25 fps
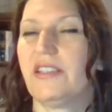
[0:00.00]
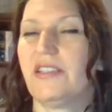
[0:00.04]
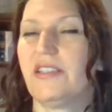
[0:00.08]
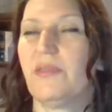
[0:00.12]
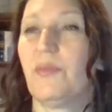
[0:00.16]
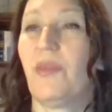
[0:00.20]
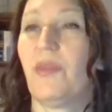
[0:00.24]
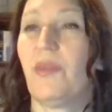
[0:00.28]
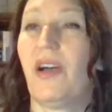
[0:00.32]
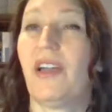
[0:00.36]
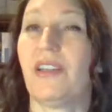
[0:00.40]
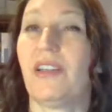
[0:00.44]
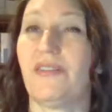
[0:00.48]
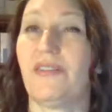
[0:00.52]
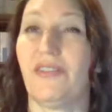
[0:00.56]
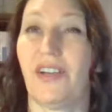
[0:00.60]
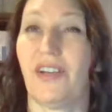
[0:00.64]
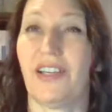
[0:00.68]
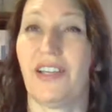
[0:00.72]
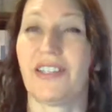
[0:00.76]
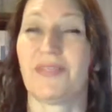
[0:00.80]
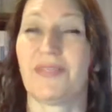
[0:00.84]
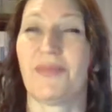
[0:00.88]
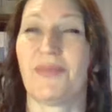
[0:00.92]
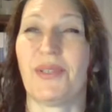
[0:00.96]
my
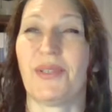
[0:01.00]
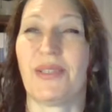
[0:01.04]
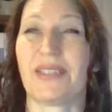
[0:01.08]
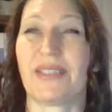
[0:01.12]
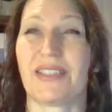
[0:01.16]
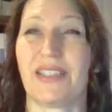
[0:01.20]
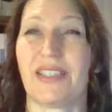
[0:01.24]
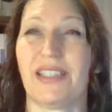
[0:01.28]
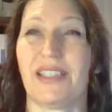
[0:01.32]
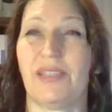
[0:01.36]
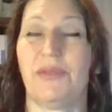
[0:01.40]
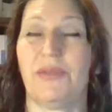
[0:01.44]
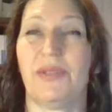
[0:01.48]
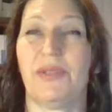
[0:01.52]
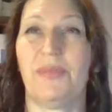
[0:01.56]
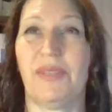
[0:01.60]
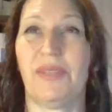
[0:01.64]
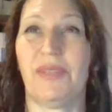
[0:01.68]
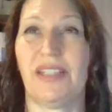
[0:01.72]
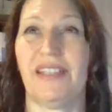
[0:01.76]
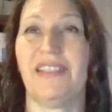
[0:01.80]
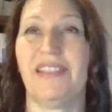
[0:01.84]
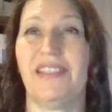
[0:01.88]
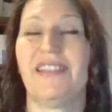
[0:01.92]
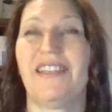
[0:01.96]
advice personally would
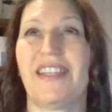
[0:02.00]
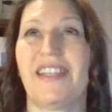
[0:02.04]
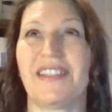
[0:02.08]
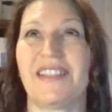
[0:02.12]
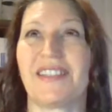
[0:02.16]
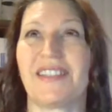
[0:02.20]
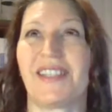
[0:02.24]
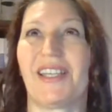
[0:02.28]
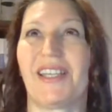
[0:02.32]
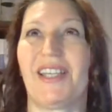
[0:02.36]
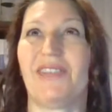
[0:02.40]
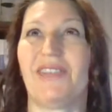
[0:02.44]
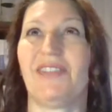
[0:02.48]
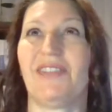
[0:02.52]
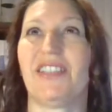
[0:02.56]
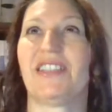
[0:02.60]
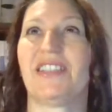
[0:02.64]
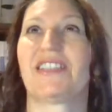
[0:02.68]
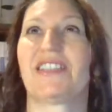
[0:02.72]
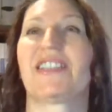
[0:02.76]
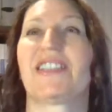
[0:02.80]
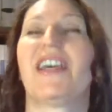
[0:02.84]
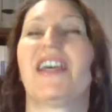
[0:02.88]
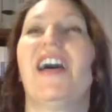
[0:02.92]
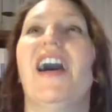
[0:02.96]
be, as a caveat,